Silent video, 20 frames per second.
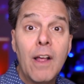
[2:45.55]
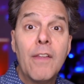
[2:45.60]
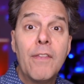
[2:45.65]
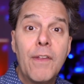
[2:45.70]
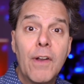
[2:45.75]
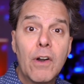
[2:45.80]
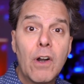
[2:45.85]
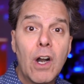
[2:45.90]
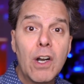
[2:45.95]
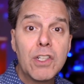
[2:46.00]

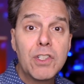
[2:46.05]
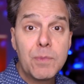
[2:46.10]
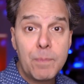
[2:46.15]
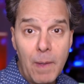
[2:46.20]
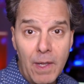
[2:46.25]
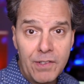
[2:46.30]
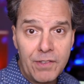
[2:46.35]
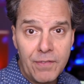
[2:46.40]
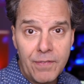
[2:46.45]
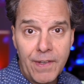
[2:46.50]
There are
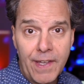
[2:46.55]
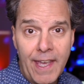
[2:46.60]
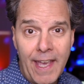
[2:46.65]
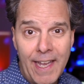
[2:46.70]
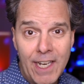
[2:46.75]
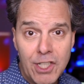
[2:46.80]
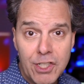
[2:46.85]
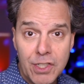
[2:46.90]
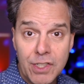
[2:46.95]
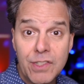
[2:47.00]

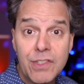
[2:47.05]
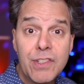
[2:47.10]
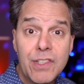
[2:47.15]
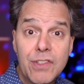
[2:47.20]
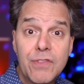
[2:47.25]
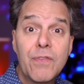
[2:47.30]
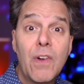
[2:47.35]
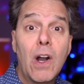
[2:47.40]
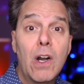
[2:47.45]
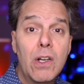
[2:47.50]
specifications
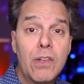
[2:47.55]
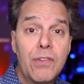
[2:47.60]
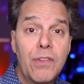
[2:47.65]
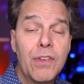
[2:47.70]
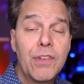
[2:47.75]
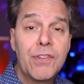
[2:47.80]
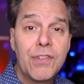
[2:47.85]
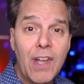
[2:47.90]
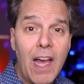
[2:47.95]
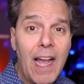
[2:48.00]
as far as
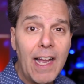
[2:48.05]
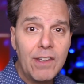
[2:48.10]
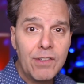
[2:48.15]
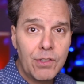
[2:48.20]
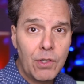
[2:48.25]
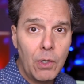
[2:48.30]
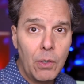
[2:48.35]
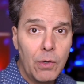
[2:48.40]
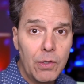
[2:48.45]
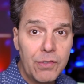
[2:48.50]
the
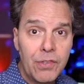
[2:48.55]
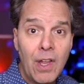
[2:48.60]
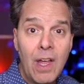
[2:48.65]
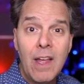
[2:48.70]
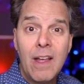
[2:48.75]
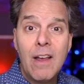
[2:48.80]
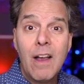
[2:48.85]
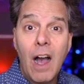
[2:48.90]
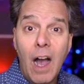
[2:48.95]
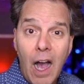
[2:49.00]
size goes
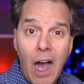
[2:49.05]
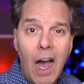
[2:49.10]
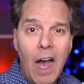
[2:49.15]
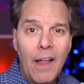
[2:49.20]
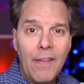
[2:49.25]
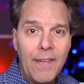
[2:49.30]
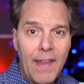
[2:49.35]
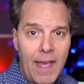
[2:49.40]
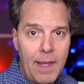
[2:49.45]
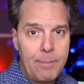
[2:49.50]

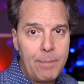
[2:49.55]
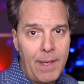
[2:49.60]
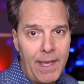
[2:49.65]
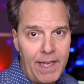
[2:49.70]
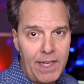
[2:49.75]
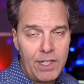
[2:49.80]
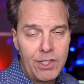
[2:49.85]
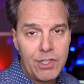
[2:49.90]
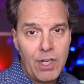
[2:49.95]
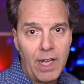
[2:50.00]
on that
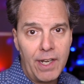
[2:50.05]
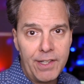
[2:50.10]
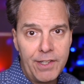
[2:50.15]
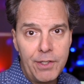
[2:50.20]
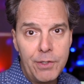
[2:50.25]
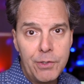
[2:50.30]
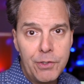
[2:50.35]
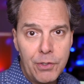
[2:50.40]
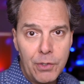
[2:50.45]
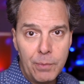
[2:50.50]
page on
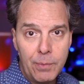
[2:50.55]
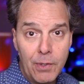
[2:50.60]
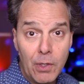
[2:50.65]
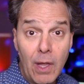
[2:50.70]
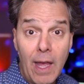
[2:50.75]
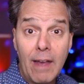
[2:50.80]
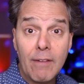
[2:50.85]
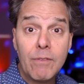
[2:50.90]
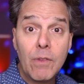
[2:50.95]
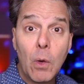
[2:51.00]
YouTube.
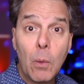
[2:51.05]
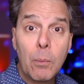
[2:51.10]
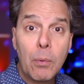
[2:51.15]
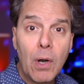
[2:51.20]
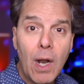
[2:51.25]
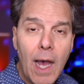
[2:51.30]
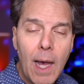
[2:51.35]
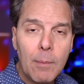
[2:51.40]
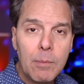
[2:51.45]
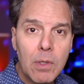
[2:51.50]
You'll have no
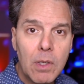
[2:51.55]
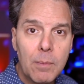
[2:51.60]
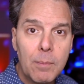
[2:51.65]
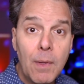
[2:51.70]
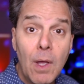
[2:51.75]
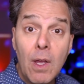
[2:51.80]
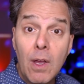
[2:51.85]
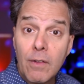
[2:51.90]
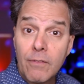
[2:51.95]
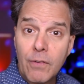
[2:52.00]

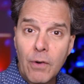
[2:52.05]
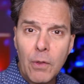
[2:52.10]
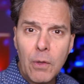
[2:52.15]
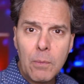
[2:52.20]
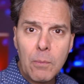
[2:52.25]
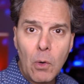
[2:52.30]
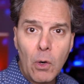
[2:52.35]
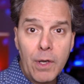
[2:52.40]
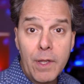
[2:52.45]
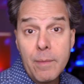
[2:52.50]
problem.
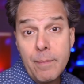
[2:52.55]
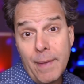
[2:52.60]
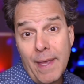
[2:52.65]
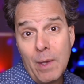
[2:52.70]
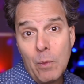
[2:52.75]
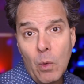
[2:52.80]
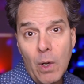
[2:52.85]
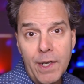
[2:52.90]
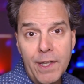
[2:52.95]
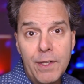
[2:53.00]
Furthermore, you
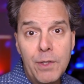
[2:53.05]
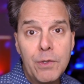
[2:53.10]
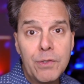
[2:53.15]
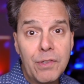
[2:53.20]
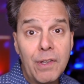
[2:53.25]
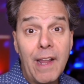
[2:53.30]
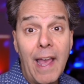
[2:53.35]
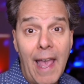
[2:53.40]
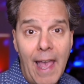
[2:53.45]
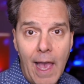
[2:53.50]
may want to
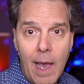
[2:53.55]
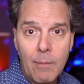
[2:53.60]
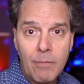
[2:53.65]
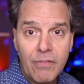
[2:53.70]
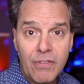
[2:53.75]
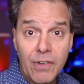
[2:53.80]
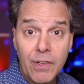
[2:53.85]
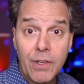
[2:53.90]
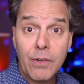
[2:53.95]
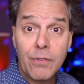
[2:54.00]
use an app
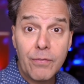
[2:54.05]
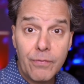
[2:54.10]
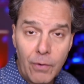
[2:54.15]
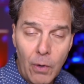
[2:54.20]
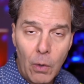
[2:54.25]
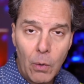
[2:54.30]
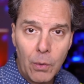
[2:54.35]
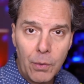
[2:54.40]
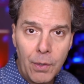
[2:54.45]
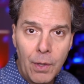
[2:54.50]
for your
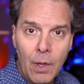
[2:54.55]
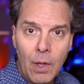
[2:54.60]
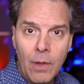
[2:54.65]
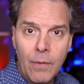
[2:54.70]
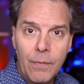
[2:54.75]
phone.